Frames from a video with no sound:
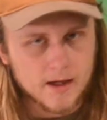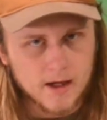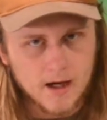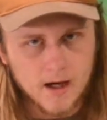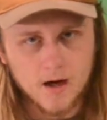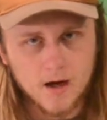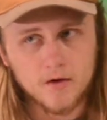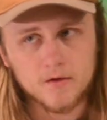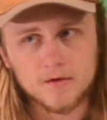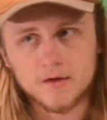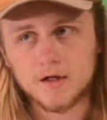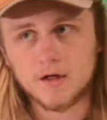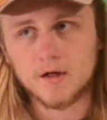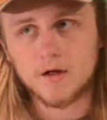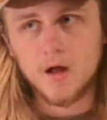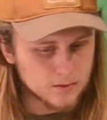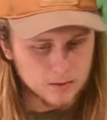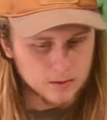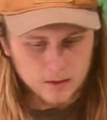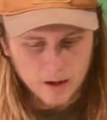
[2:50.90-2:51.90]
hound and
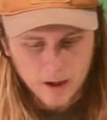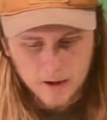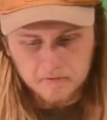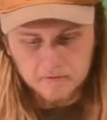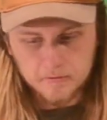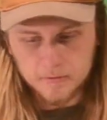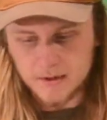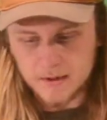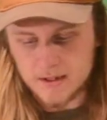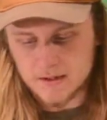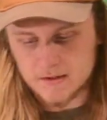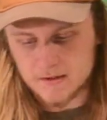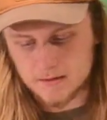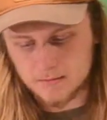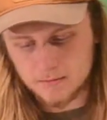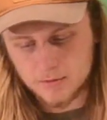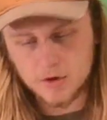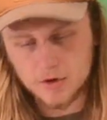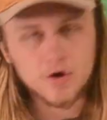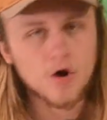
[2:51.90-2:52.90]
love me
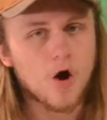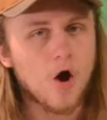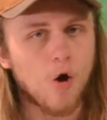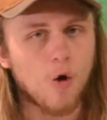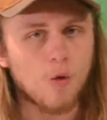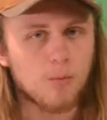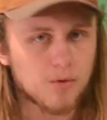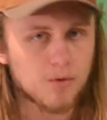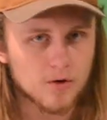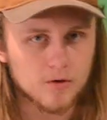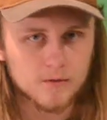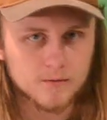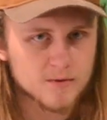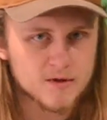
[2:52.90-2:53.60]
some good opal.